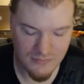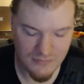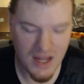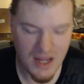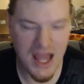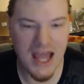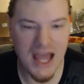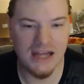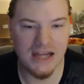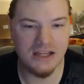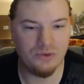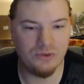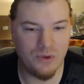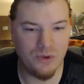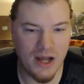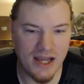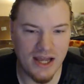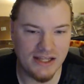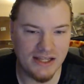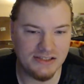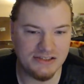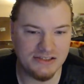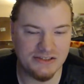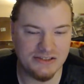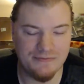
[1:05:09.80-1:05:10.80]

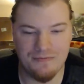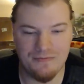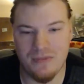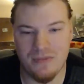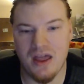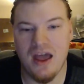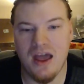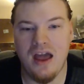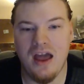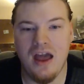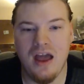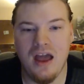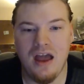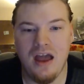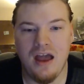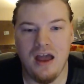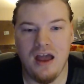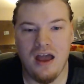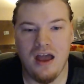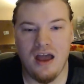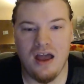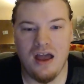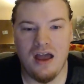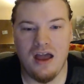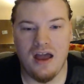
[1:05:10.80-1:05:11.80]
Anyways.
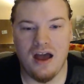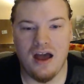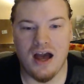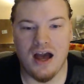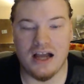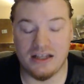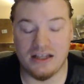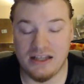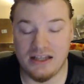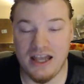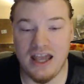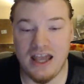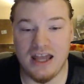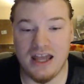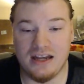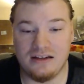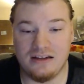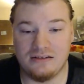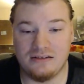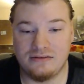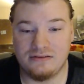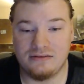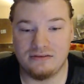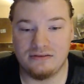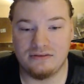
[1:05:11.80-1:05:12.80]

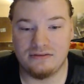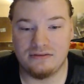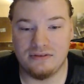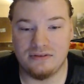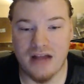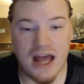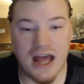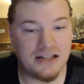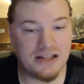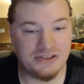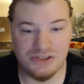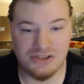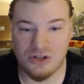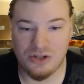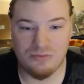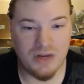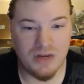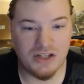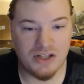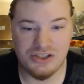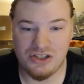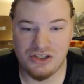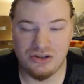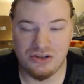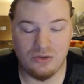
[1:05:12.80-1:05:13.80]
Again, not so
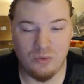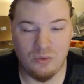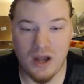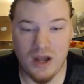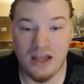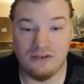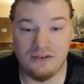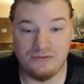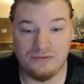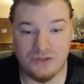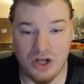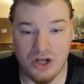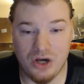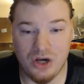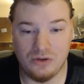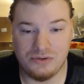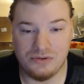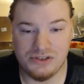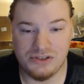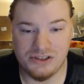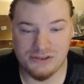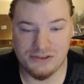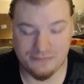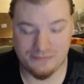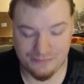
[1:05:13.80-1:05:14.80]
much in the way of
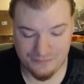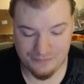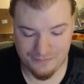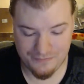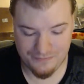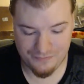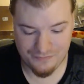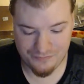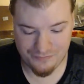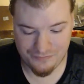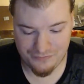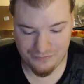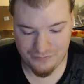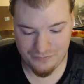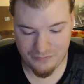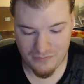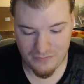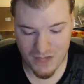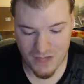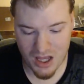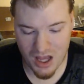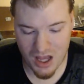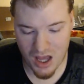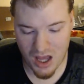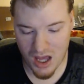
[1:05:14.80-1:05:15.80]
notes.
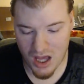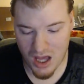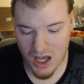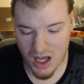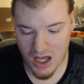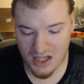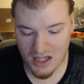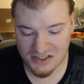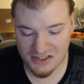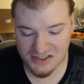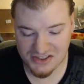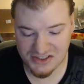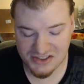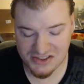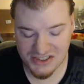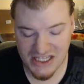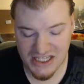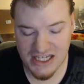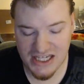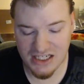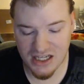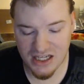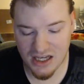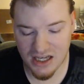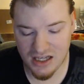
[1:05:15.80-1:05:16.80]

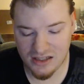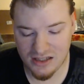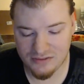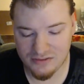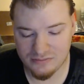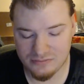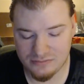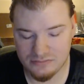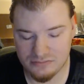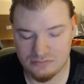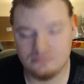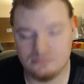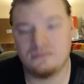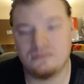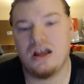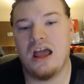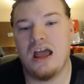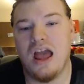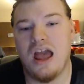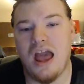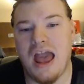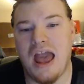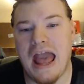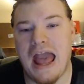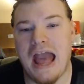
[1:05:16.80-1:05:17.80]
Cena,
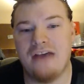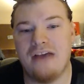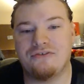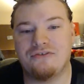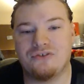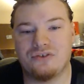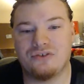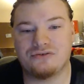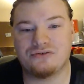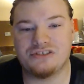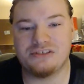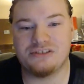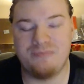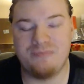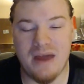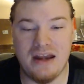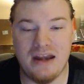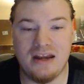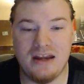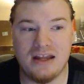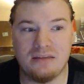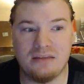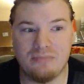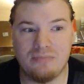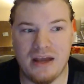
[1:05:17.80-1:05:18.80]
after
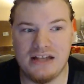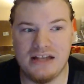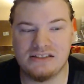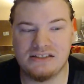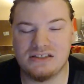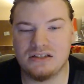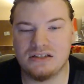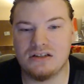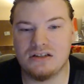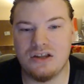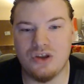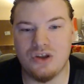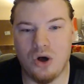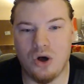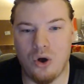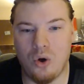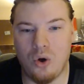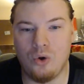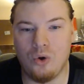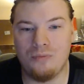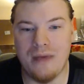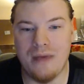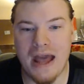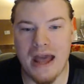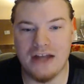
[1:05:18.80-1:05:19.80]
spending basically the
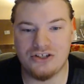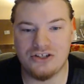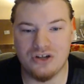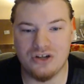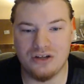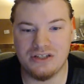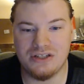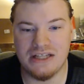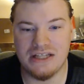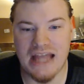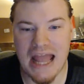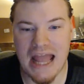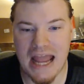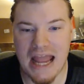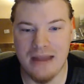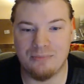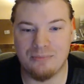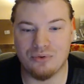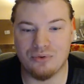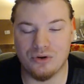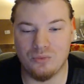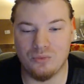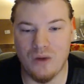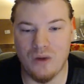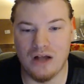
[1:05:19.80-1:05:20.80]
whole match on the
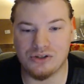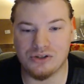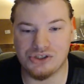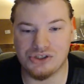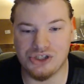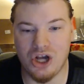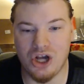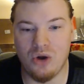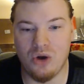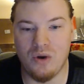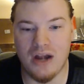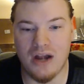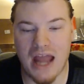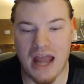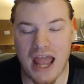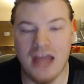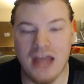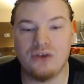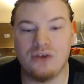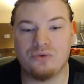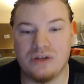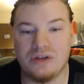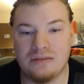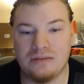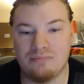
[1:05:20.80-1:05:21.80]
apron while Show and
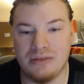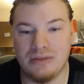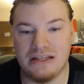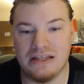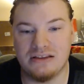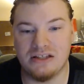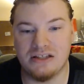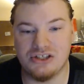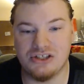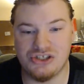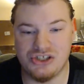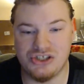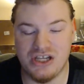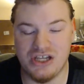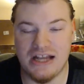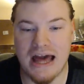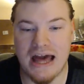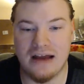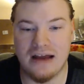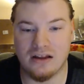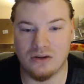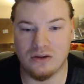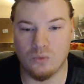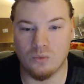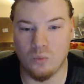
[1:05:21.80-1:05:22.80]
Henry beat the shit
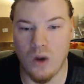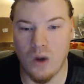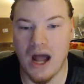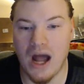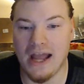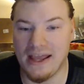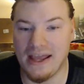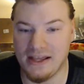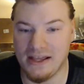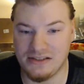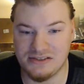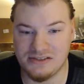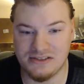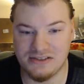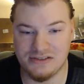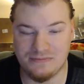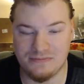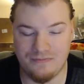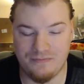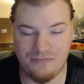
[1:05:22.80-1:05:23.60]
out of the Wyatts,